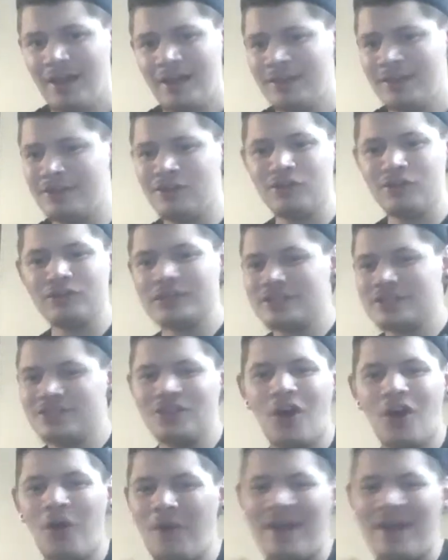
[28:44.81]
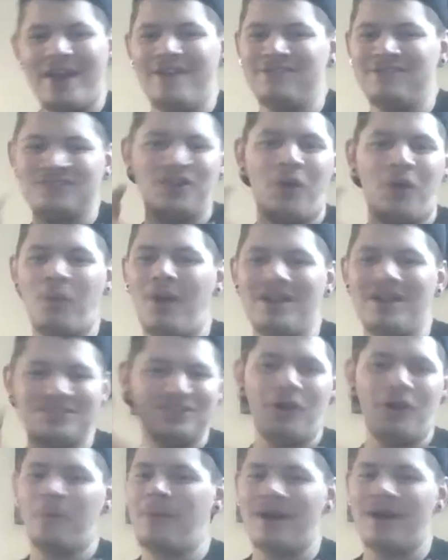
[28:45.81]
There is no ifs, no whats,
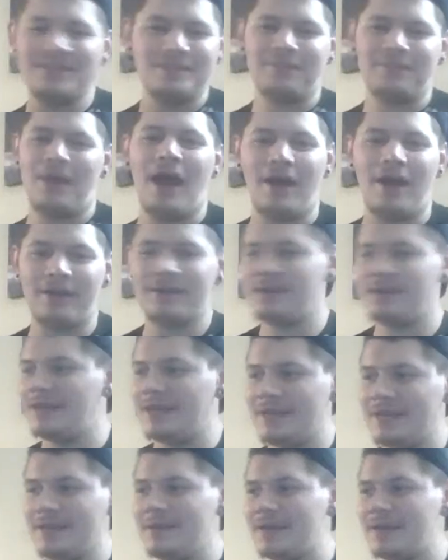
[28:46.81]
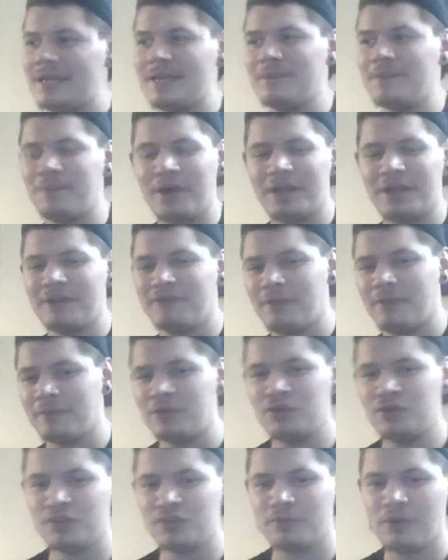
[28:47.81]
no buts about it. Anybody from
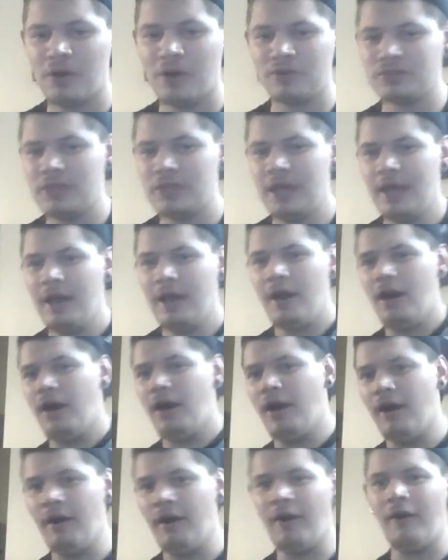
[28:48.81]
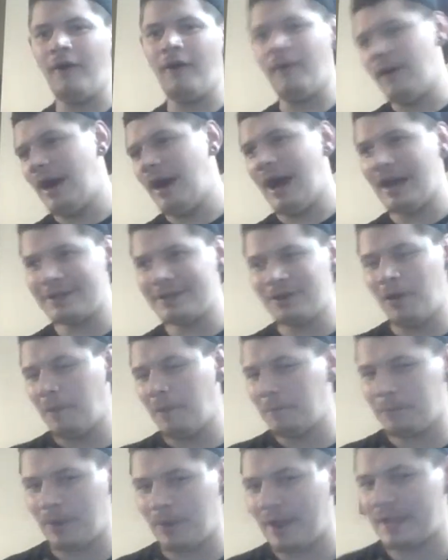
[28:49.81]
YouTube goes, oh, I
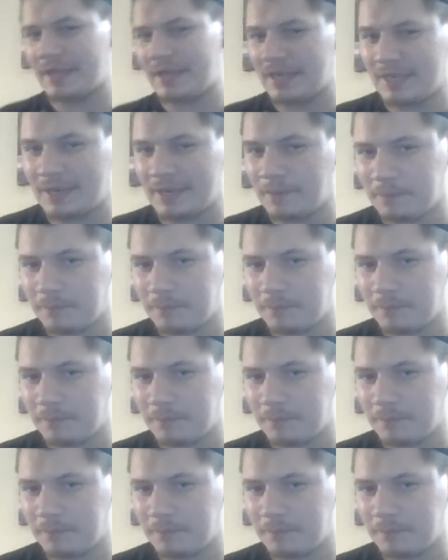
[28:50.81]
don't break into